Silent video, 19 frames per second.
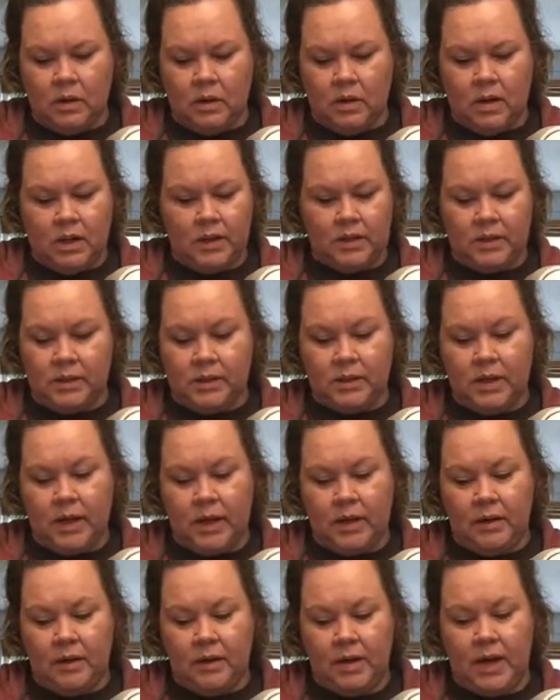It's
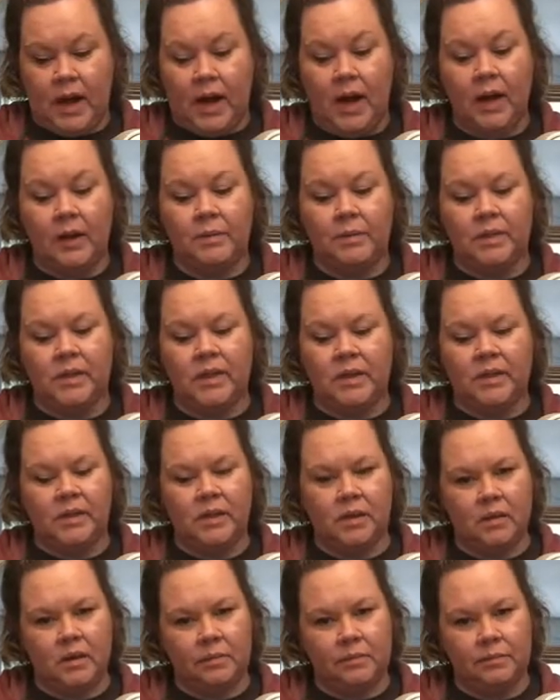insane. Yeah, 100%
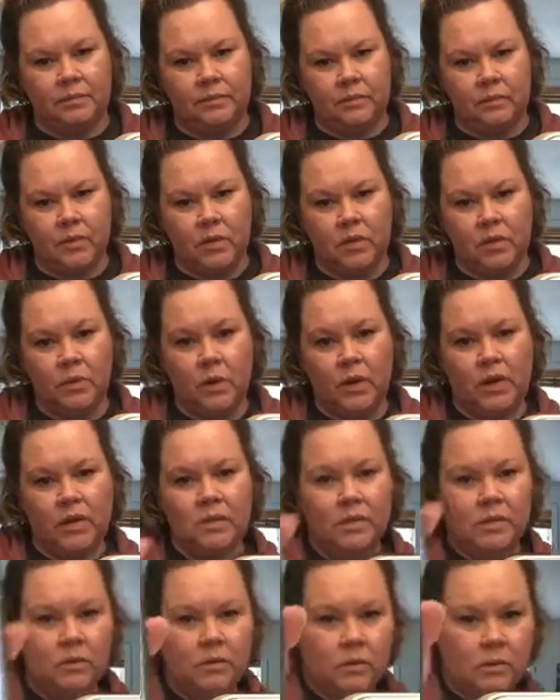silk.
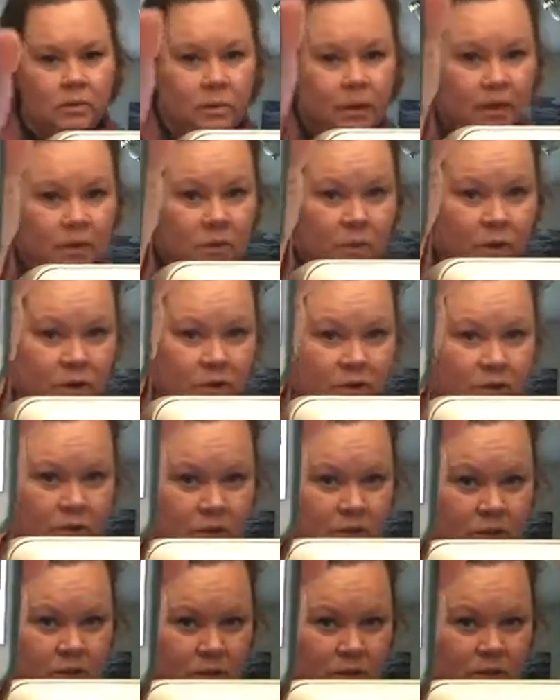22 by 22
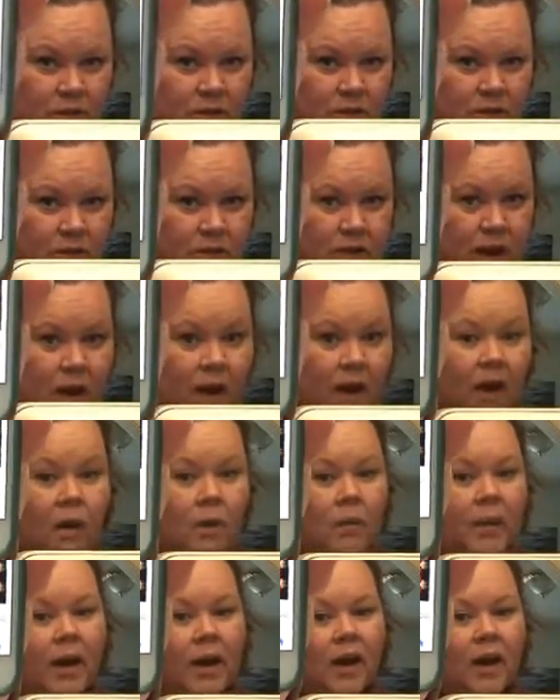inches. Yeah, oh
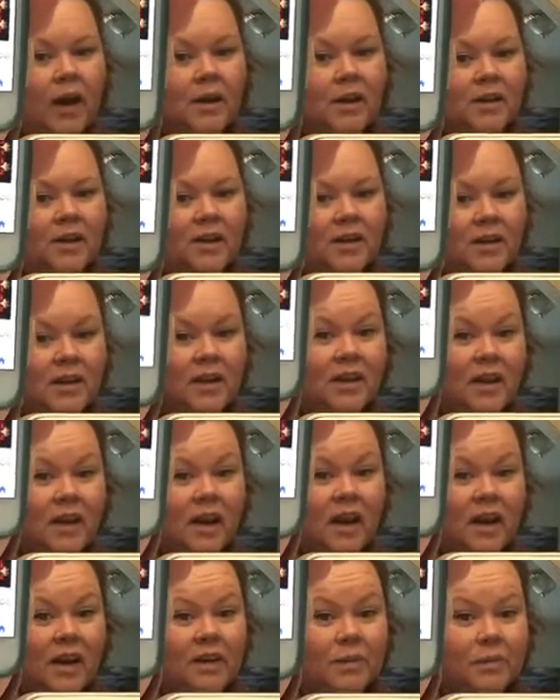my God.
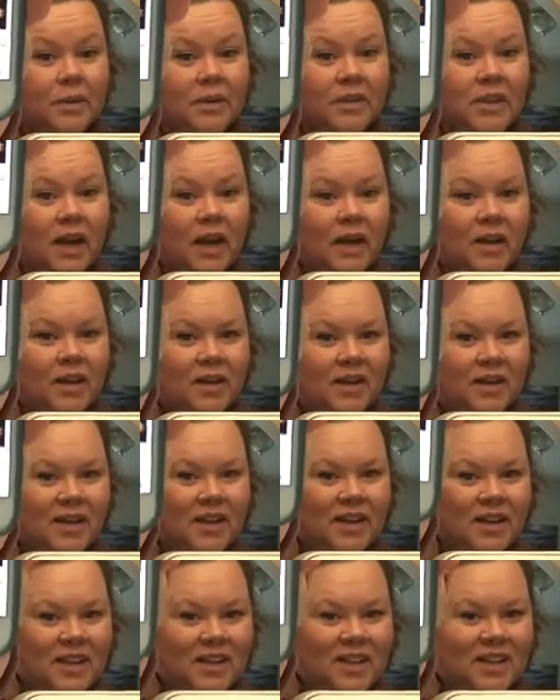100%.
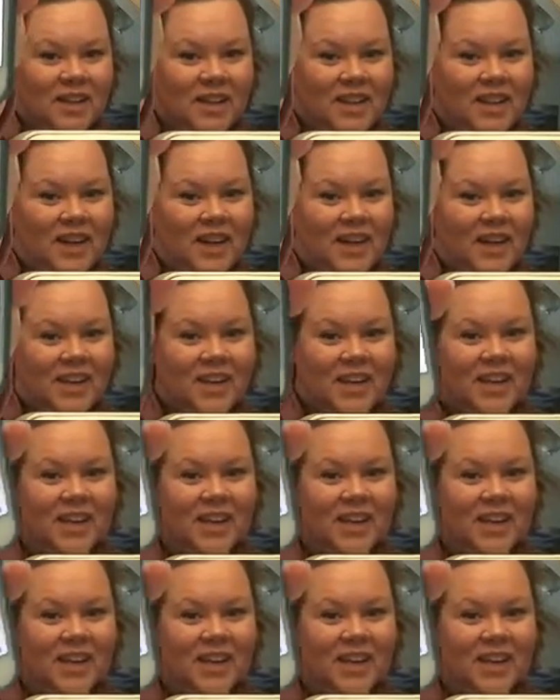Like,